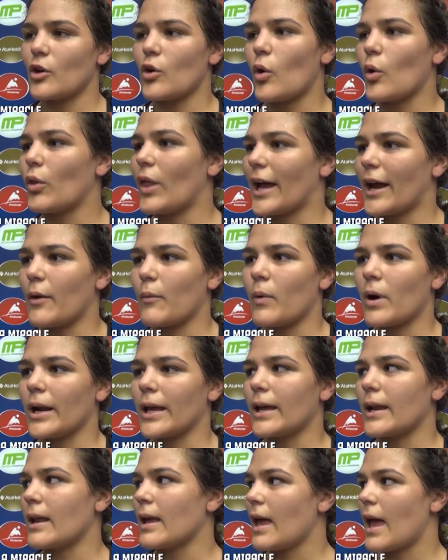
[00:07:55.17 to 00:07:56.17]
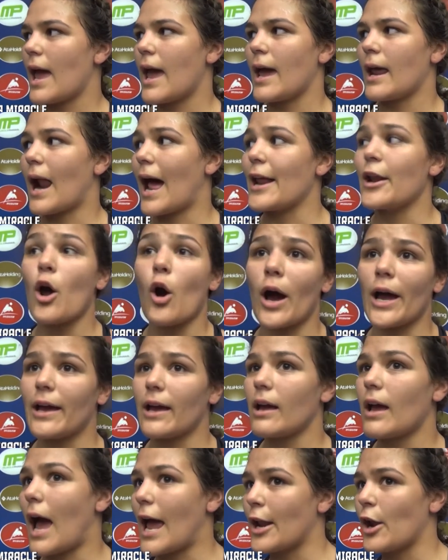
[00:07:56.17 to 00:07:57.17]
the gold like I wanted, and I know
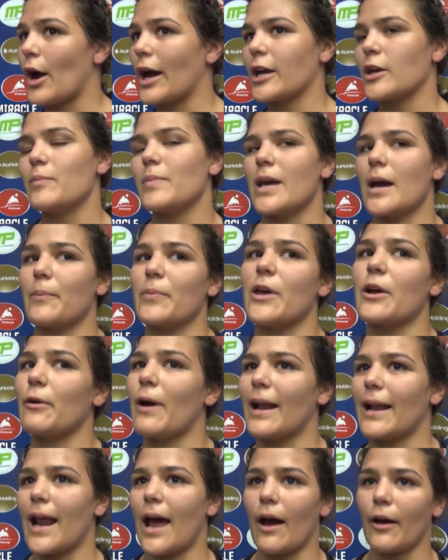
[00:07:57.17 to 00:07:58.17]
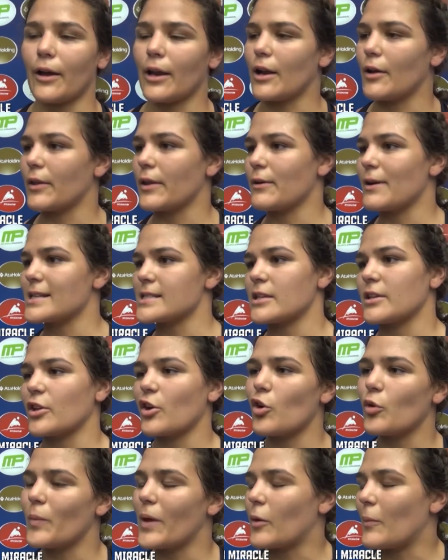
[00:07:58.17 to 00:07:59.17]
I could be up there right now. You know, they're wrestling
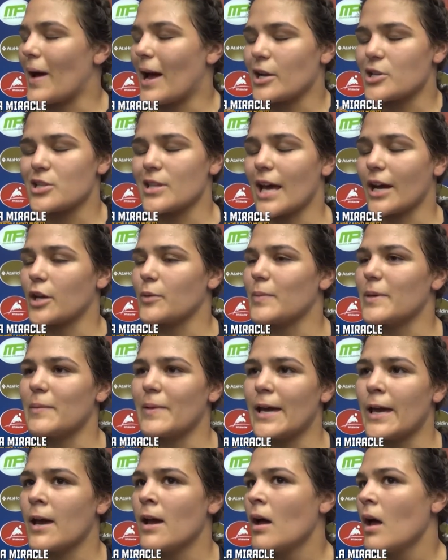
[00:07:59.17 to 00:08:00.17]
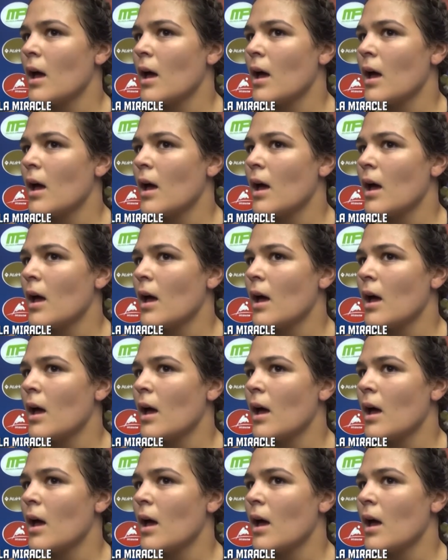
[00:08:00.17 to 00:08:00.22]
the gold medal match, and that could be me.